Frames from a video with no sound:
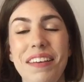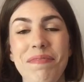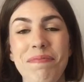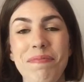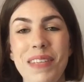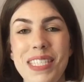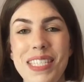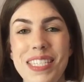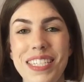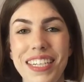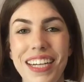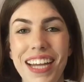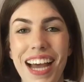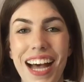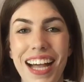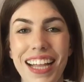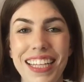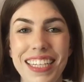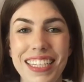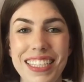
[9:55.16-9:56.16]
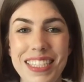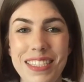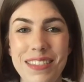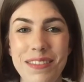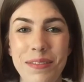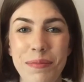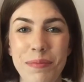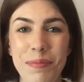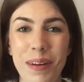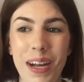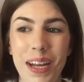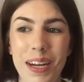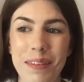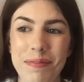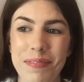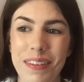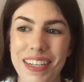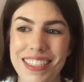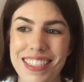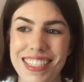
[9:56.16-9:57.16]
Mr. Collins from Pride and
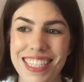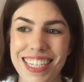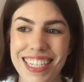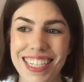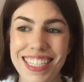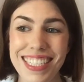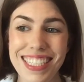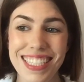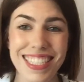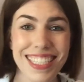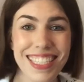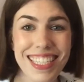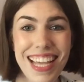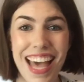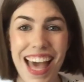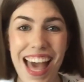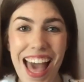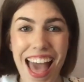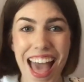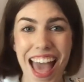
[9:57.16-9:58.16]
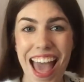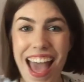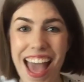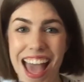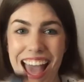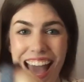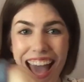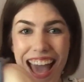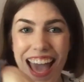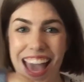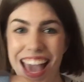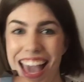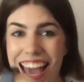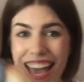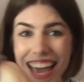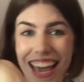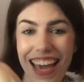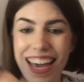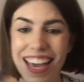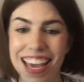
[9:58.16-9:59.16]
Prejudice.
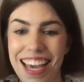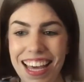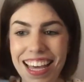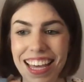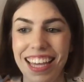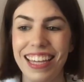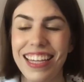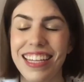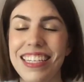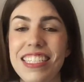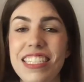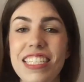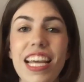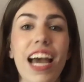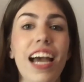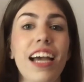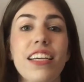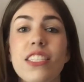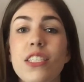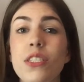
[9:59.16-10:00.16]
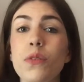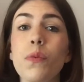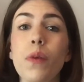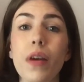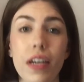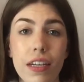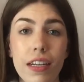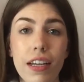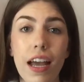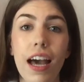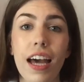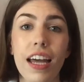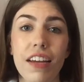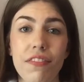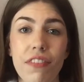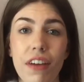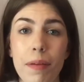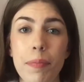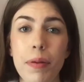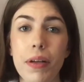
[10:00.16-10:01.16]
And I swear to God,
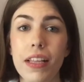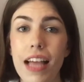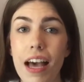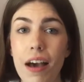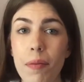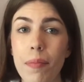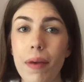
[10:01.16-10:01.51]
if I pull out